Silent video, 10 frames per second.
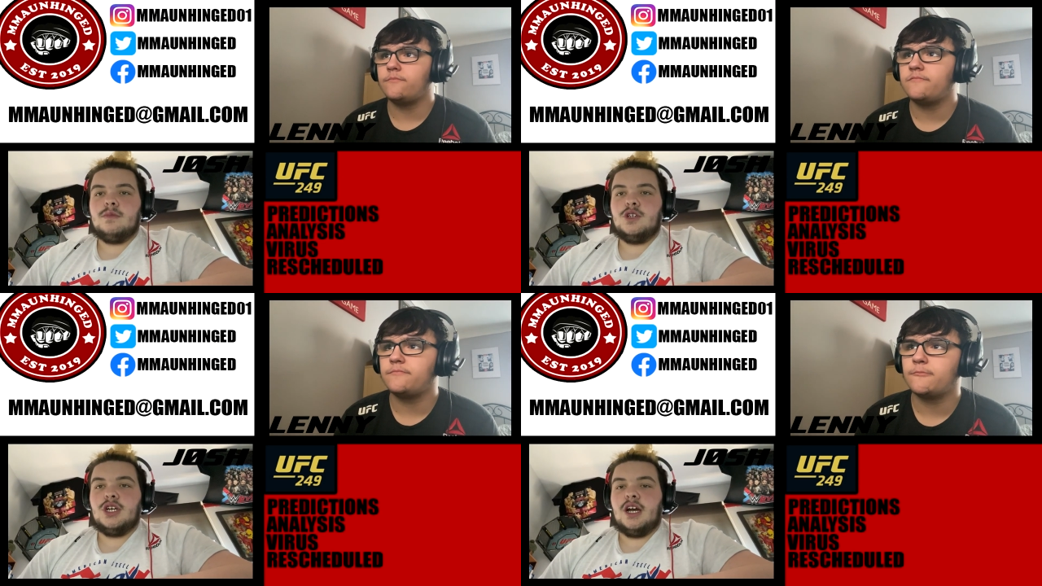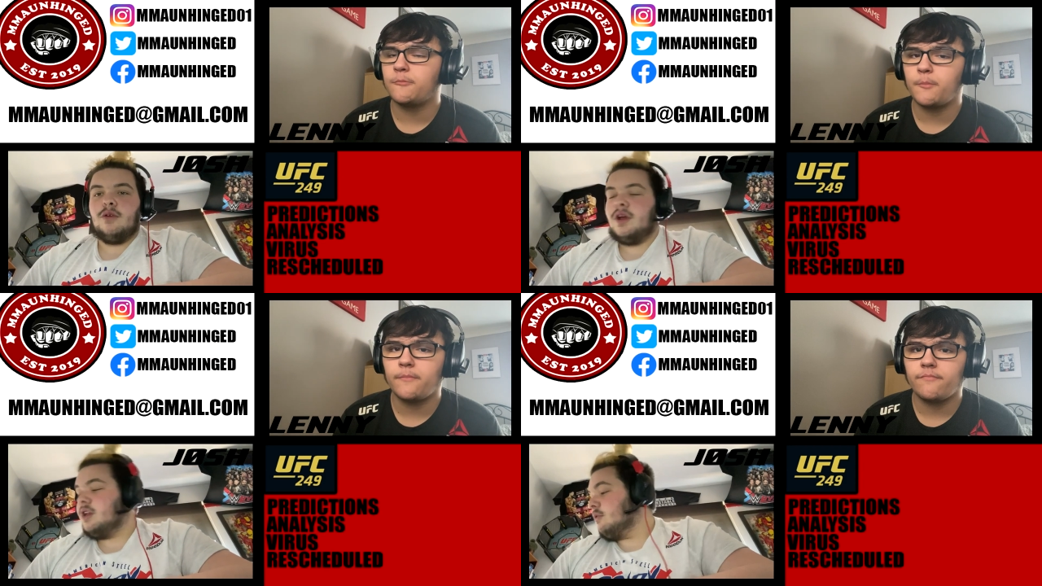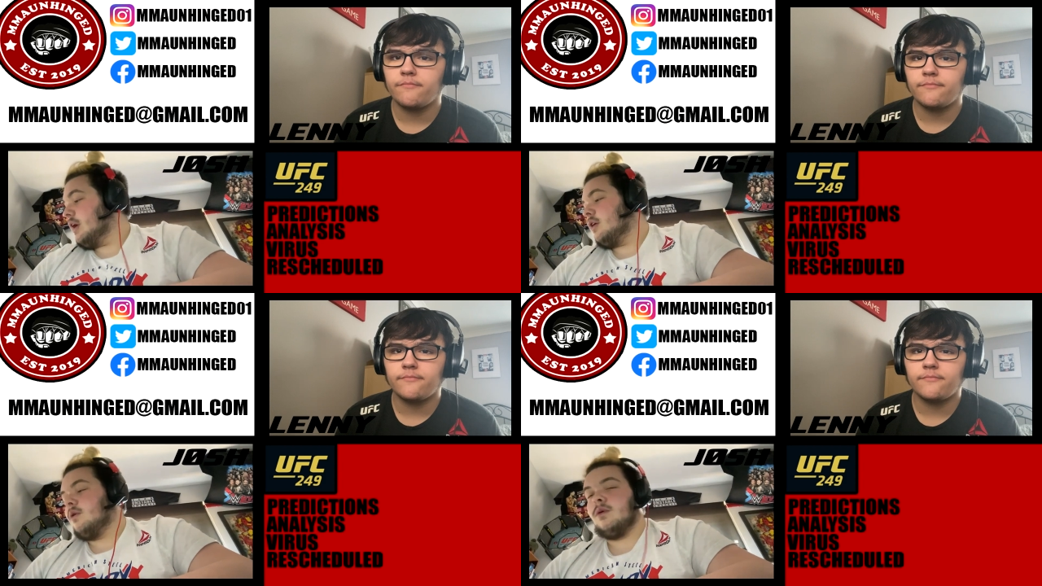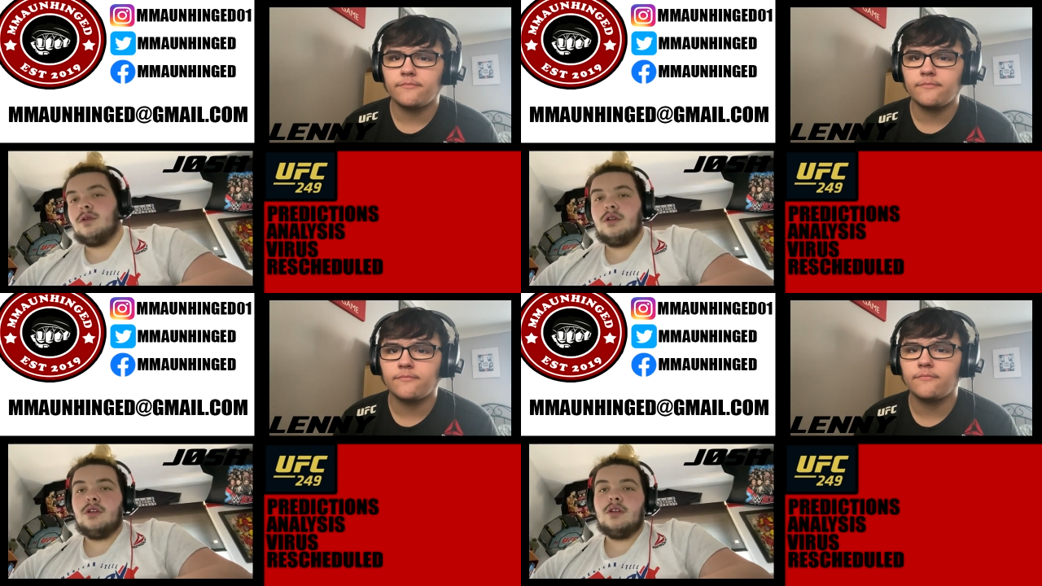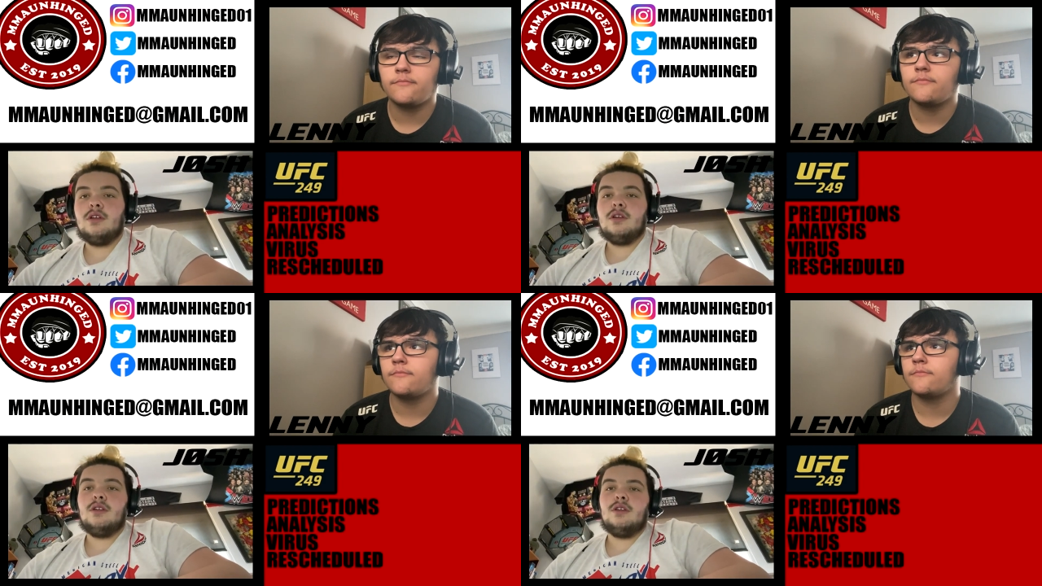Speaker 1: Jacare and Uriah Hall,
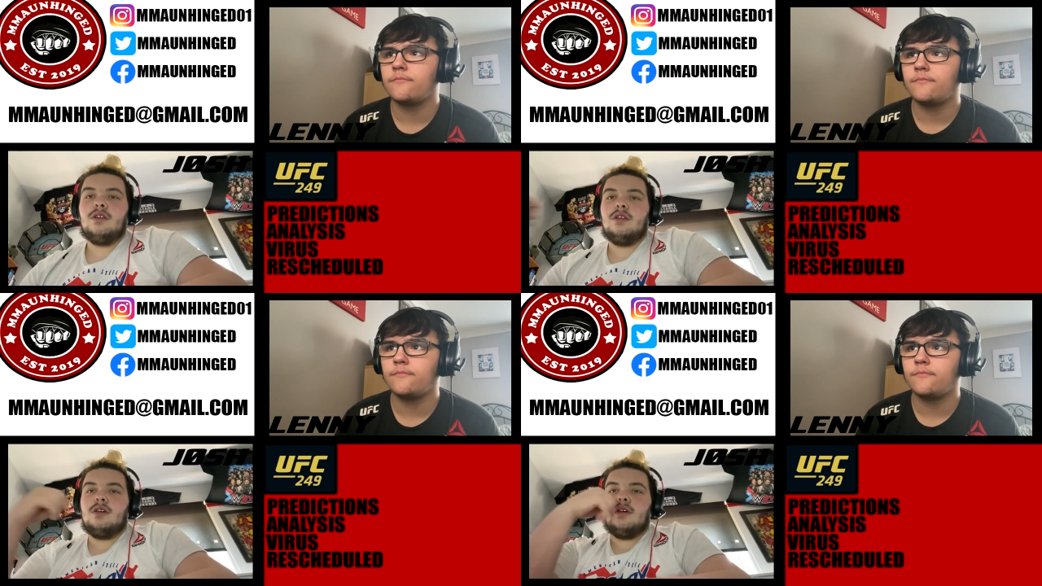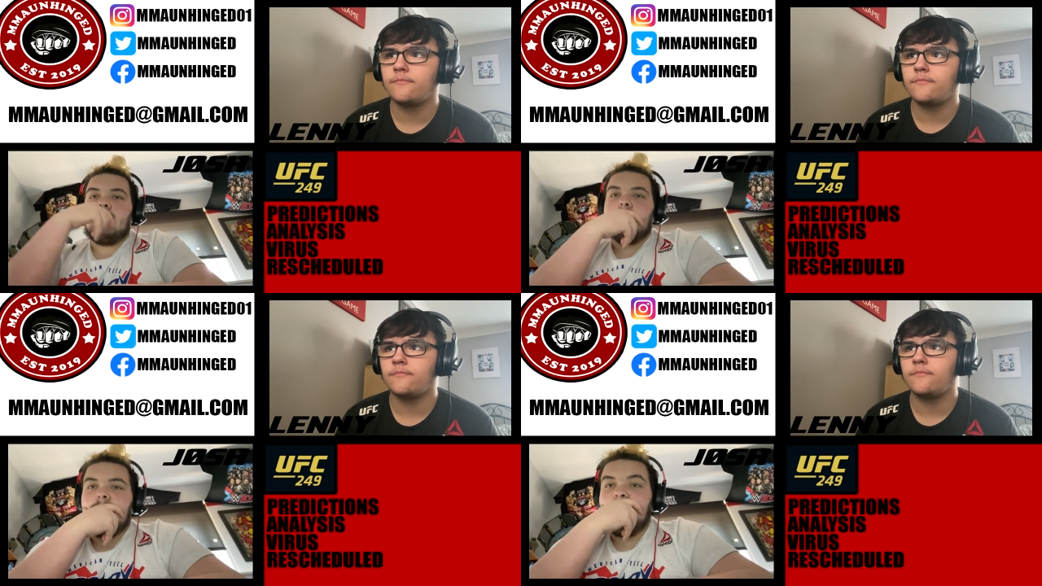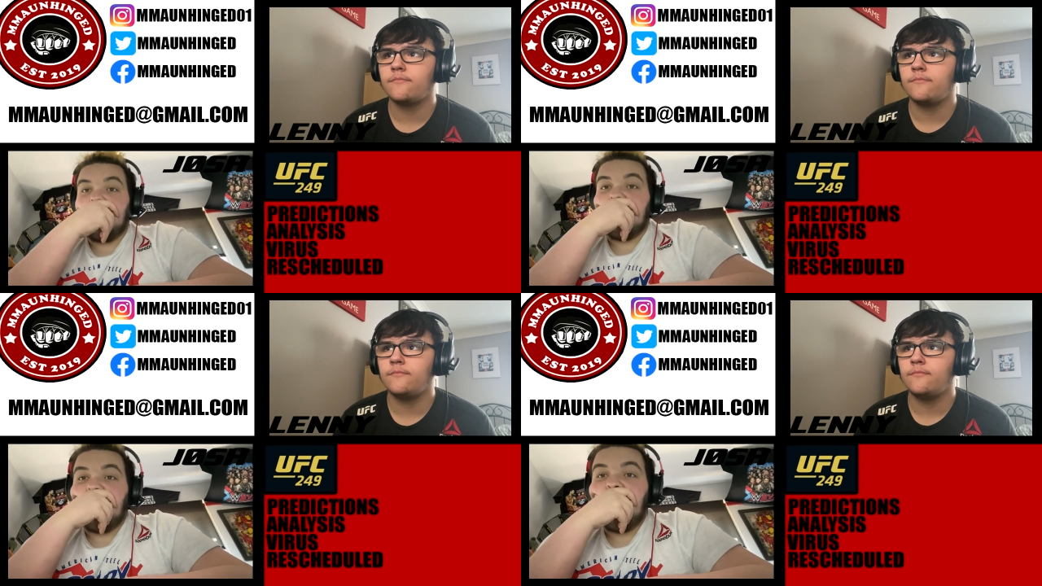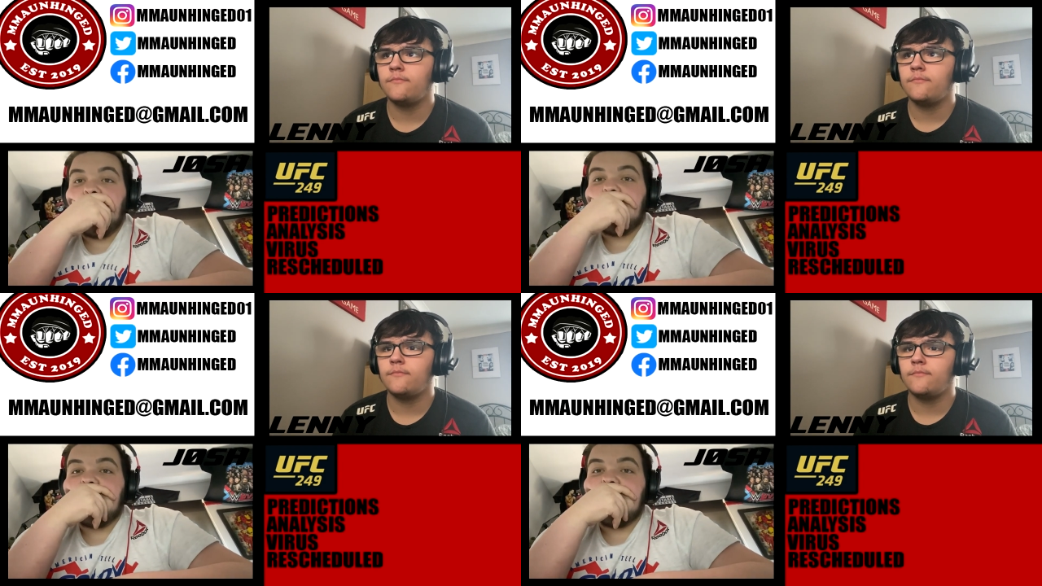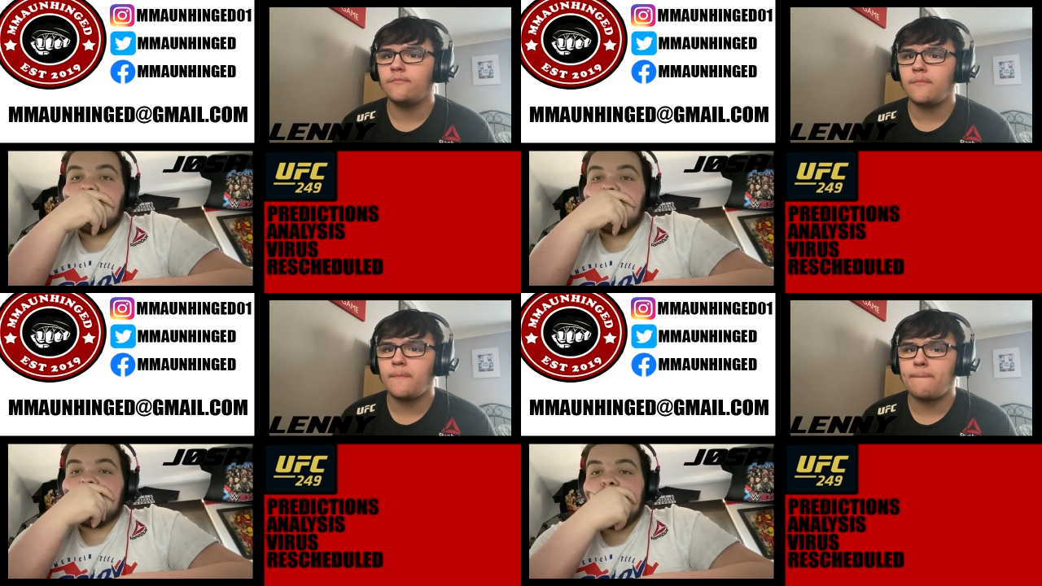and then on the early
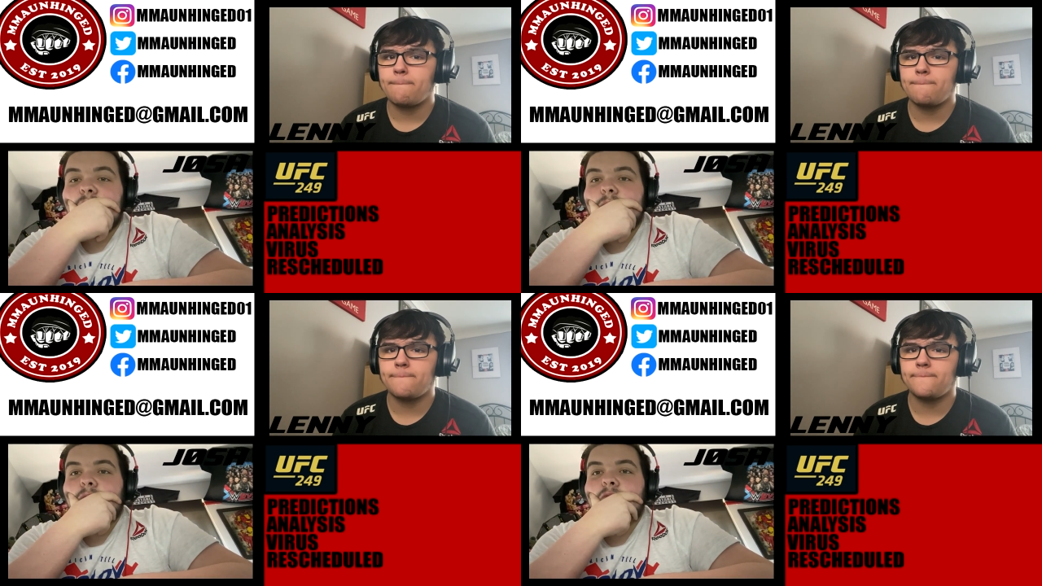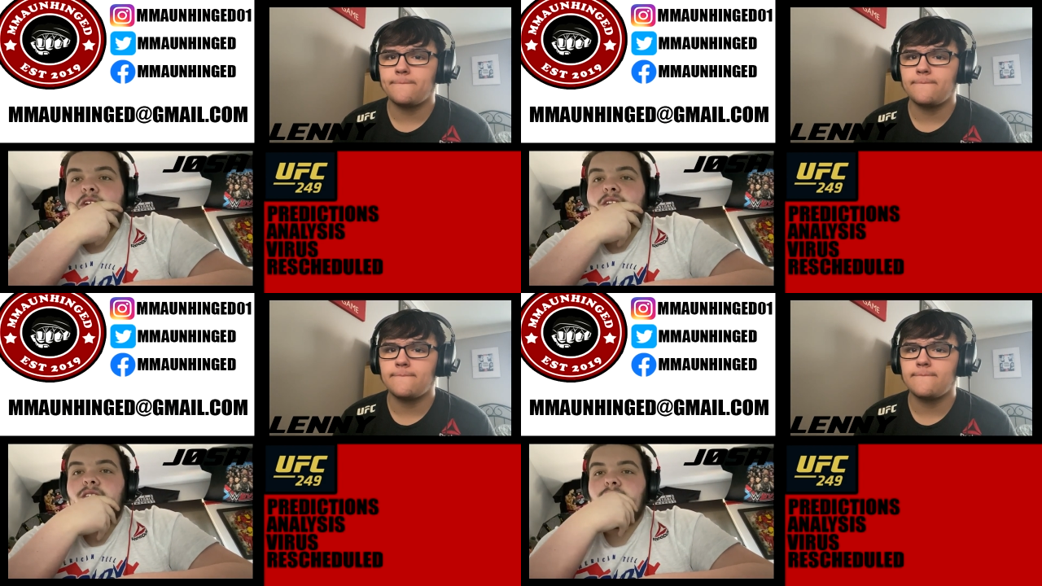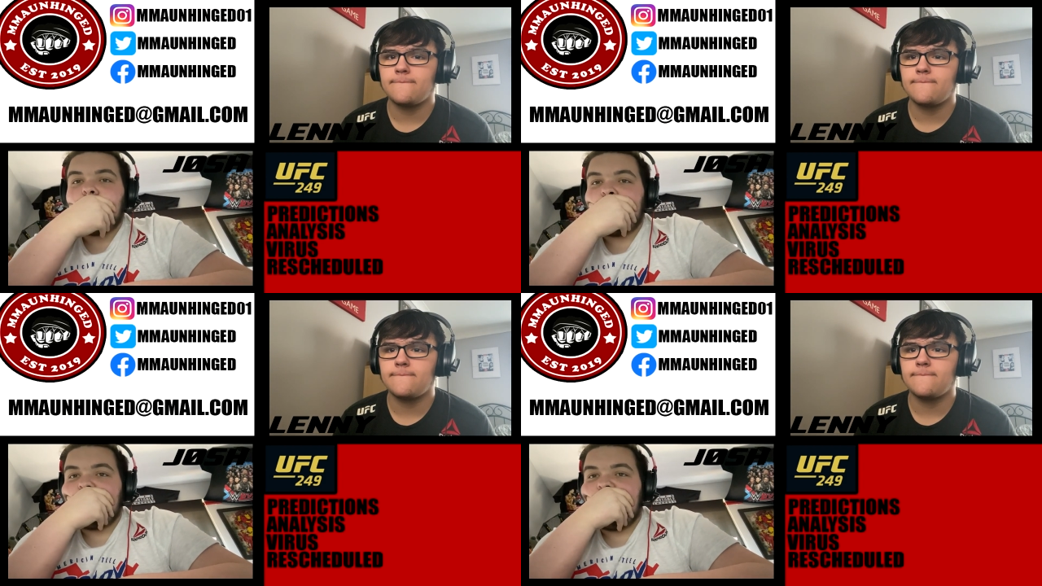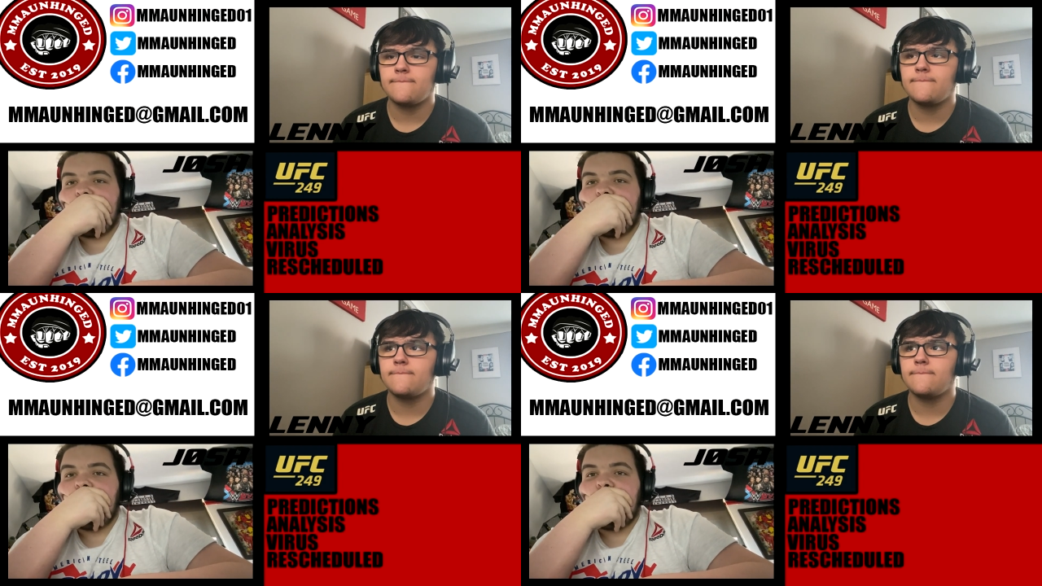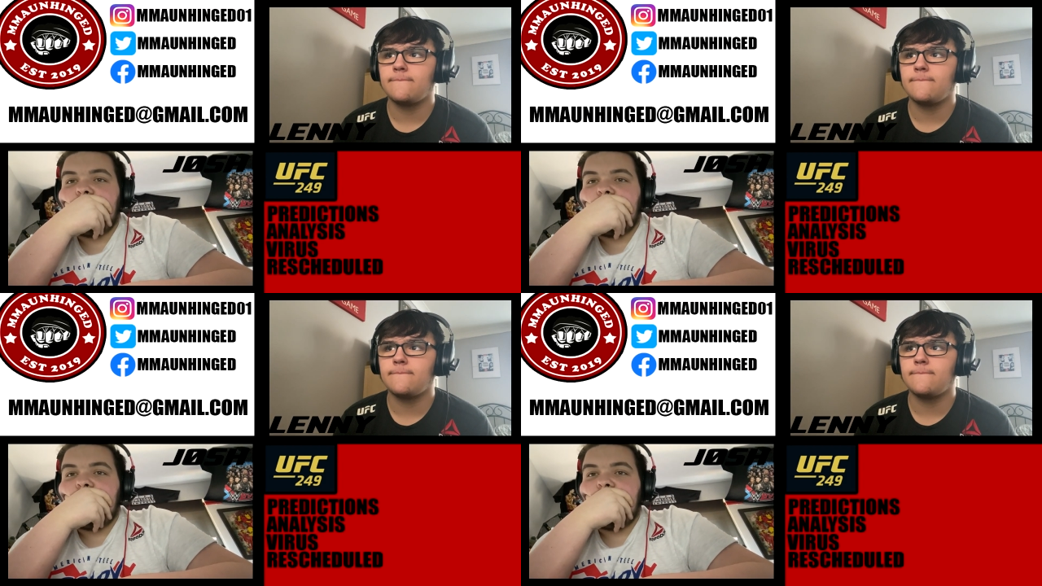prelims you got Vicente Luque